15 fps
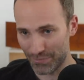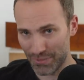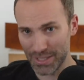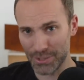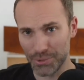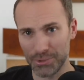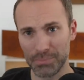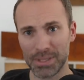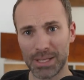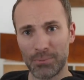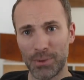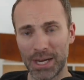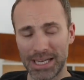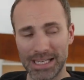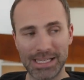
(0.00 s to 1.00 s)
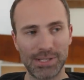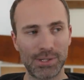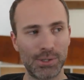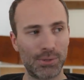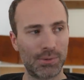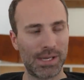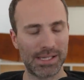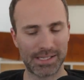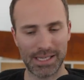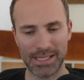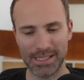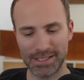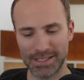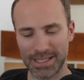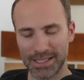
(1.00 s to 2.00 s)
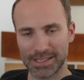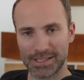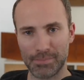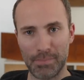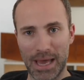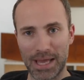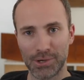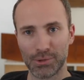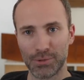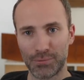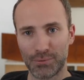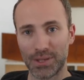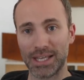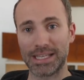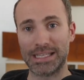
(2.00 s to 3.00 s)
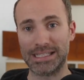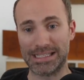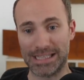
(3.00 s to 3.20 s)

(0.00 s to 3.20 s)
I think ultimately what I need to do is I need to take a sabbatical for like a